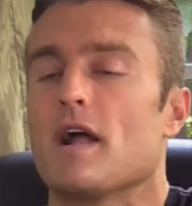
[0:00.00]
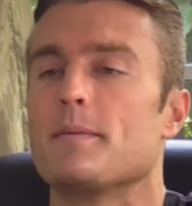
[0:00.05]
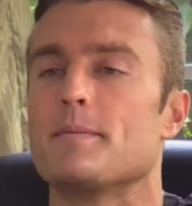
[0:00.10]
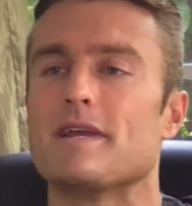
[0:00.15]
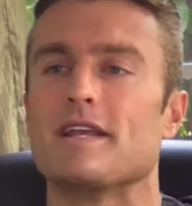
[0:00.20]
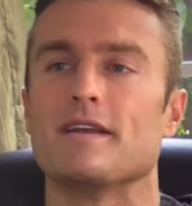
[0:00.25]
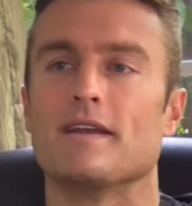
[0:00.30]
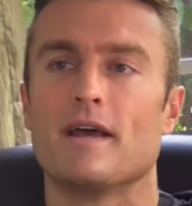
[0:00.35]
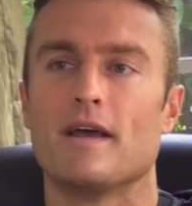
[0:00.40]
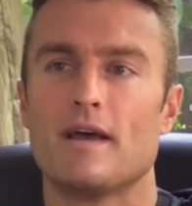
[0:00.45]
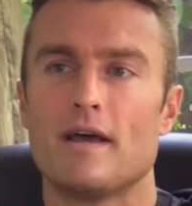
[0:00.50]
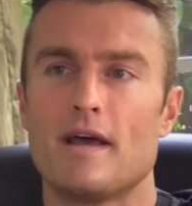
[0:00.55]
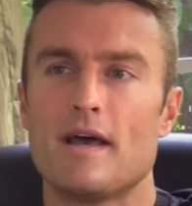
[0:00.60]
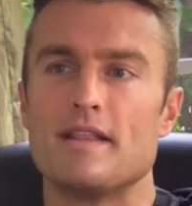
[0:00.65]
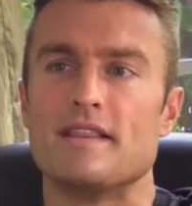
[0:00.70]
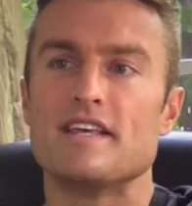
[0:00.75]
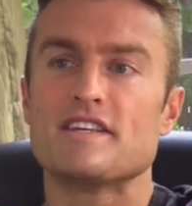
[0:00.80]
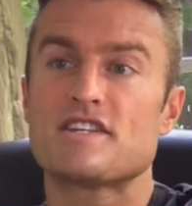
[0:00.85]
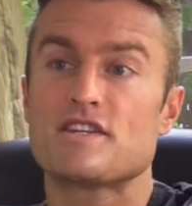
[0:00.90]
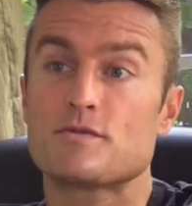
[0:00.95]
I mean,
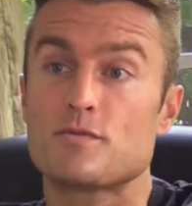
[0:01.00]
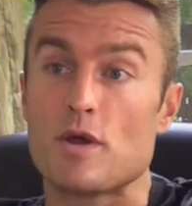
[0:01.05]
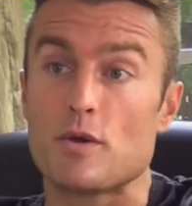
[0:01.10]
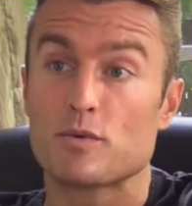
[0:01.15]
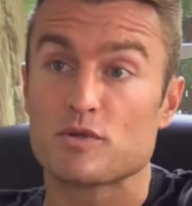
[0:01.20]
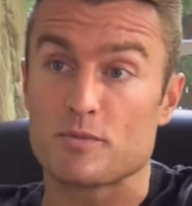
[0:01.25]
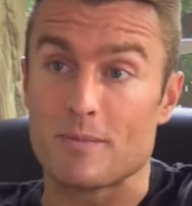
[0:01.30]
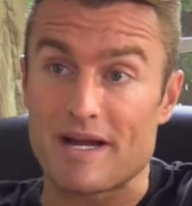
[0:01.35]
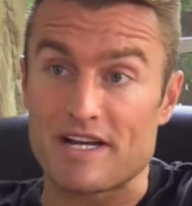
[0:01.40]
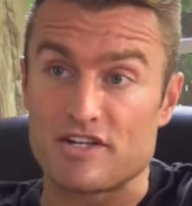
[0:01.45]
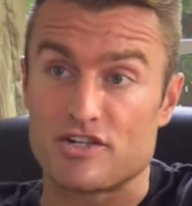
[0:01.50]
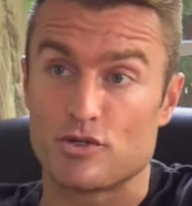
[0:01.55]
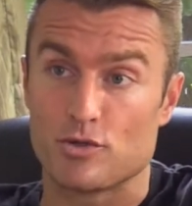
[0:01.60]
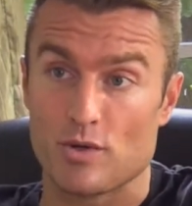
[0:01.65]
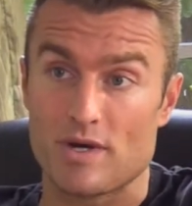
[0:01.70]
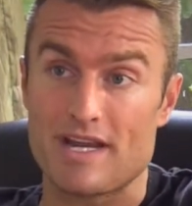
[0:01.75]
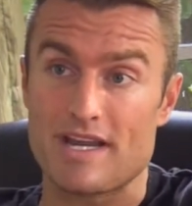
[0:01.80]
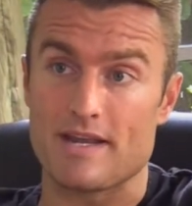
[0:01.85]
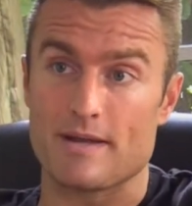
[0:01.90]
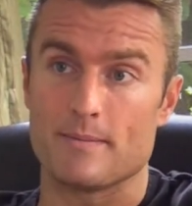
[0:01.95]
this is, it was my
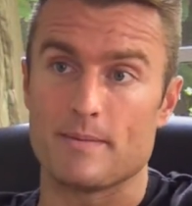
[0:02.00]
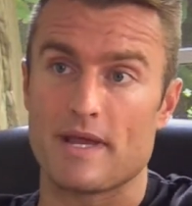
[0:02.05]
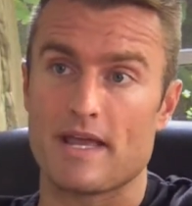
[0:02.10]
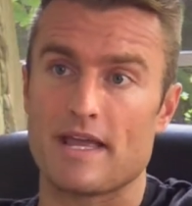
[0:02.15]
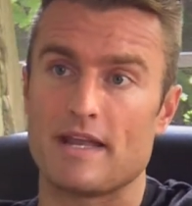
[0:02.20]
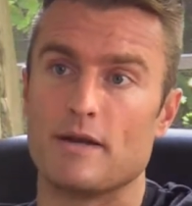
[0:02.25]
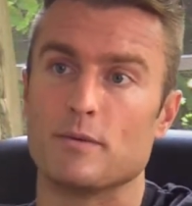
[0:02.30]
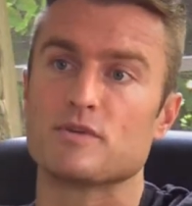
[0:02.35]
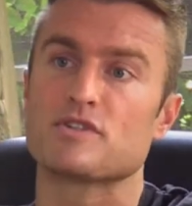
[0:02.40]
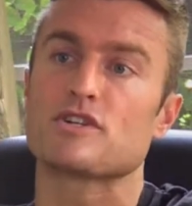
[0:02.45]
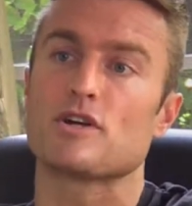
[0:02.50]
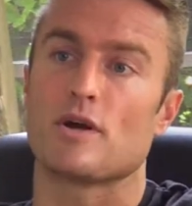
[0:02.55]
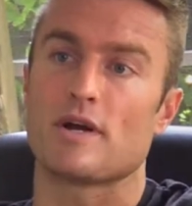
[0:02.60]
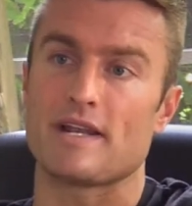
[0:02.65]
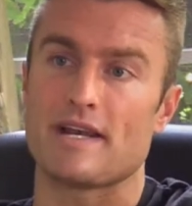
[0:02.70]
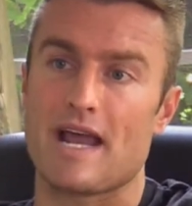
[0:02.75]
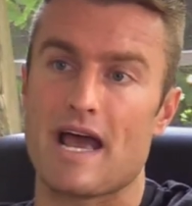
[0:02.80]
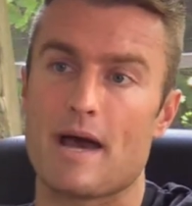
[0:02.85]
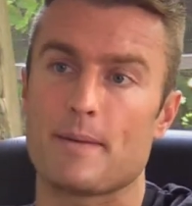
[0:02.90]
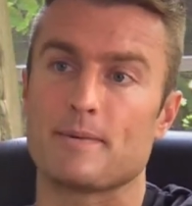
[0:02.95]
dream, and it was
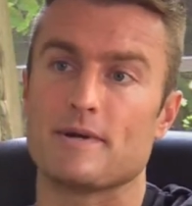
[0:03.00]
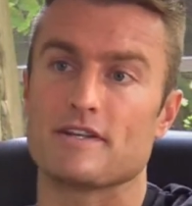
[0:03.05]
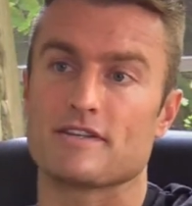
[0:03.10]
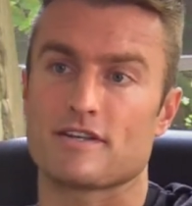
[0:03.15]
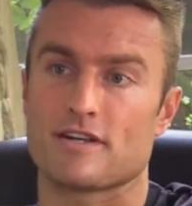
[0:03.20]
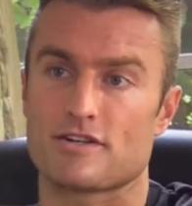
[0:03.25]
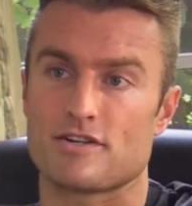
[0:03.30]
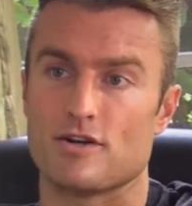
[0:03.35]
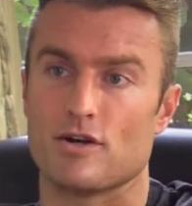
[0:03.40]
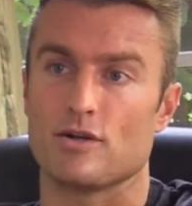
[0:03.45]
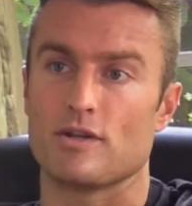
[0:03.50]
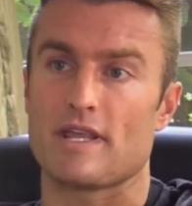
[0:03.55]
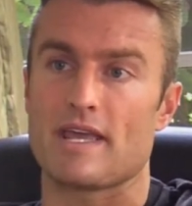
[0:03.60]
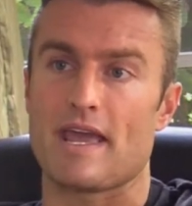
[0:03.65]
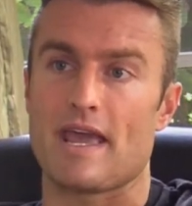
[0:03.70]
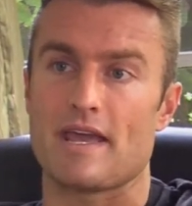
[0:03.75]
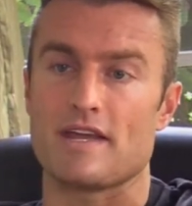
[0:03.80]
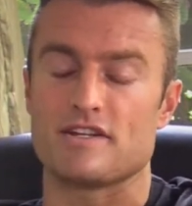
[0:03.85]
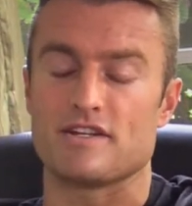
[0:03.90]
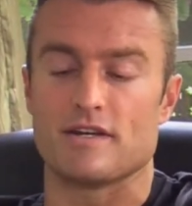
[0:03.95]
starting to happen at such an
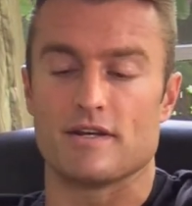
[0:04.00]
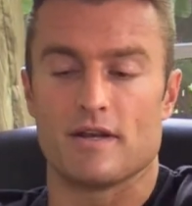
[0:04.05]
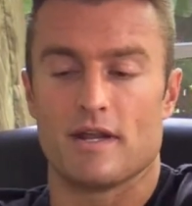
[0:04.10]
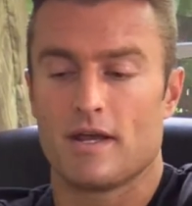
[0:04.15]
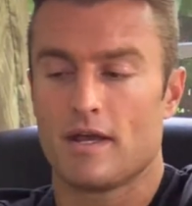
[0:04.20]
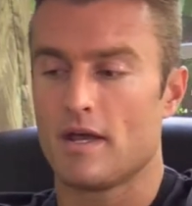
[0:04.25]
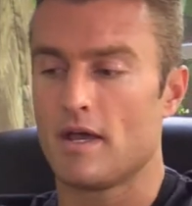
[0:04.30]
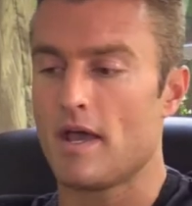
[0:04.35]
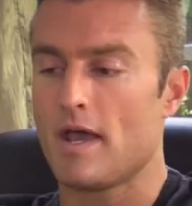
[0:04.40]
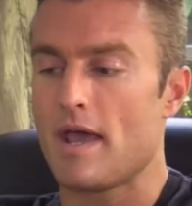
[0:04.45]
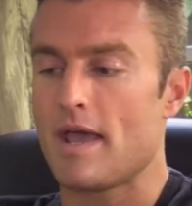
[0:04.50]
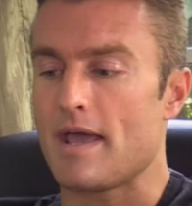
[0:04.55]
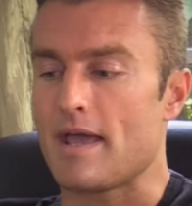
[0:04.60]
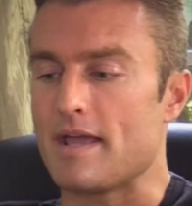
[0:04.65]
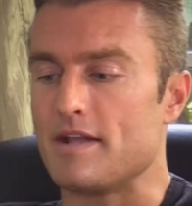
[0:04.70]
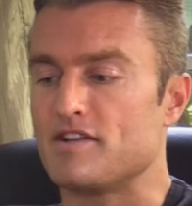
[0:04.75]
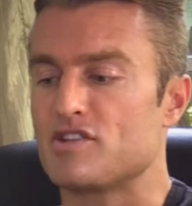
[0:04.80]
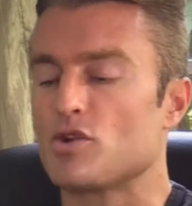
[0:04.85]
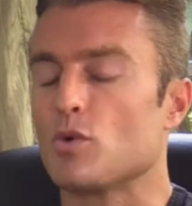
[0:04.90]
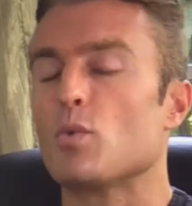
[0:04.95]
early age. And
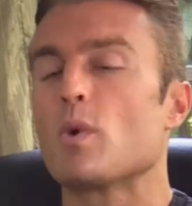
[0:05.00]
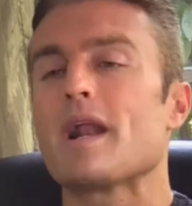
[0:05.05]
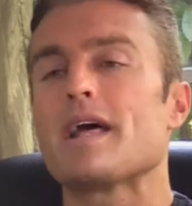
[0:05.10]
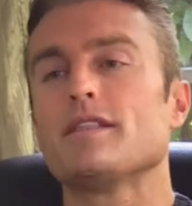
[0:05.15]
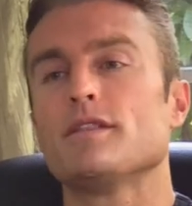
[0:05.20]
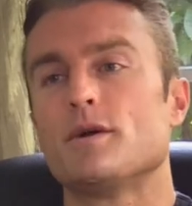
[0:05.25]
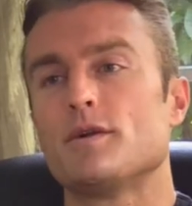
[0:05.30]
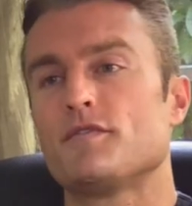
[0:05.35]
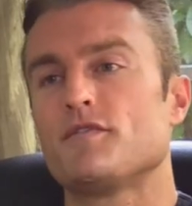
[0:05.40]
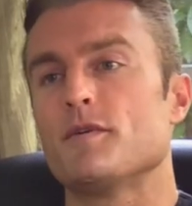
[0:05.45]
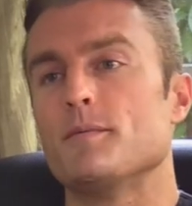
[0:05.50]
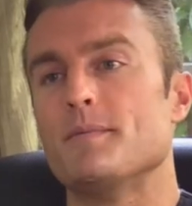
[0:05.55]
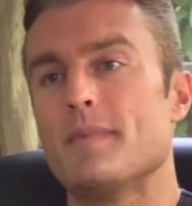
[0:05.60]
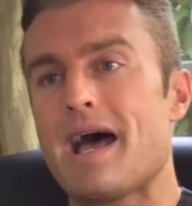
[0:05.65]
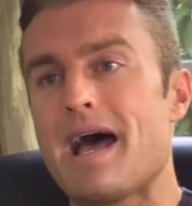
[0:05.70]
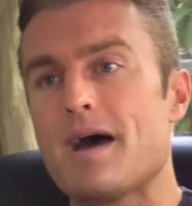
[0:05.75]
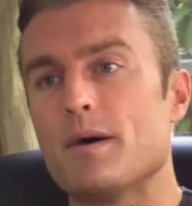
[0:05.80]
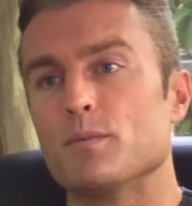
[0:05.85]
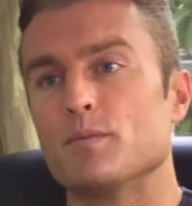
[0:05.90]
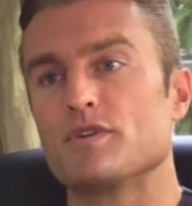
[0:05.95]
and so what I learned from
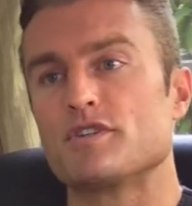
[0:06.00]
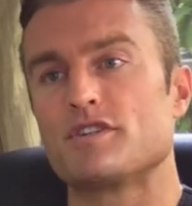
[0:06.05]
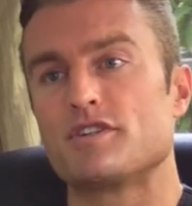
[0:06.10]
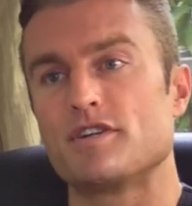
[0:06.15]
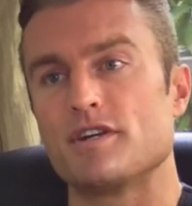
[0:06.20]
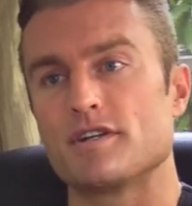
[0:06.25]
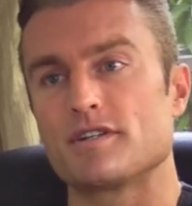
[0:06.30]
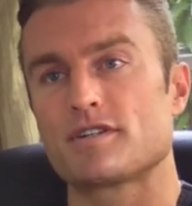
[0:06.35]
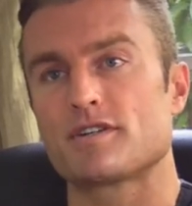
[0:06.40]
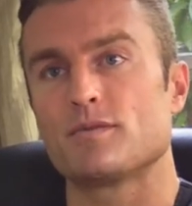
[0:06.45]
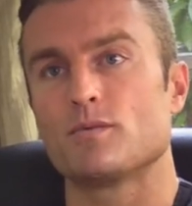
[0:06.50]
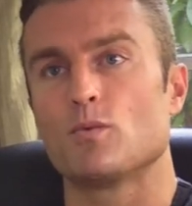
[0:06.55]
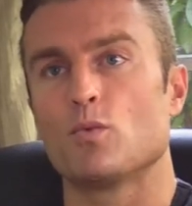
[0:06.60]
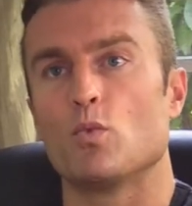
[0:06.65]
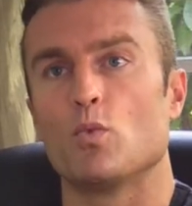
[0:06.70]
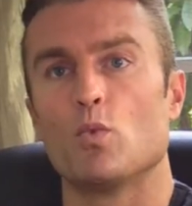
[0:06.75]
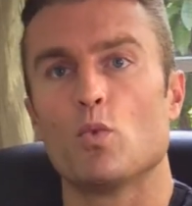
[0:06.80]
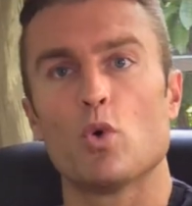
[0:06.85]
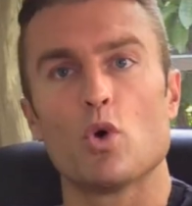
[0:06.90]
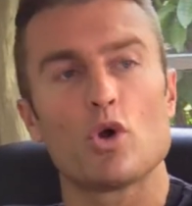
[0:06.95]
that was just
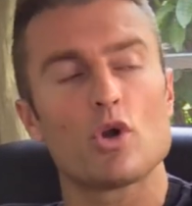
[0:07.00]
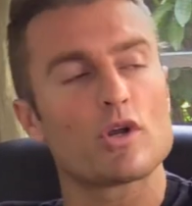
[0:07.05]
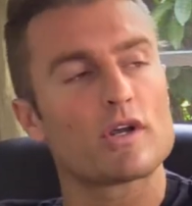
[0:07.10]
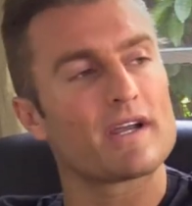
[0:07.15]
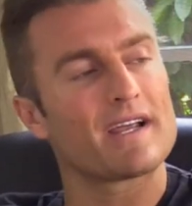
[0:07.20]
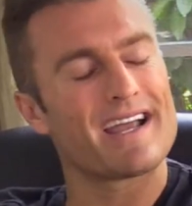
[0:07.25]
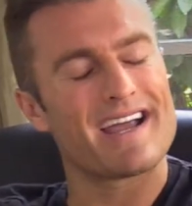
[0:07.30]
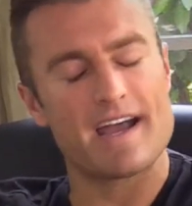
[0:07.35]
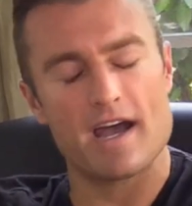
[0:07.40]
work